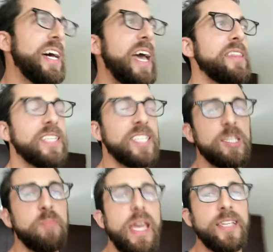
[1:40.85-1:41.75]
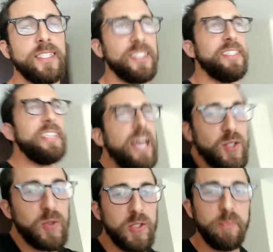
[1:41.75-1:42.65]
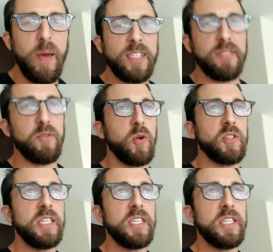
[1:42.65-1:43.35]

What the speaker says: and the space, the actual space, of course.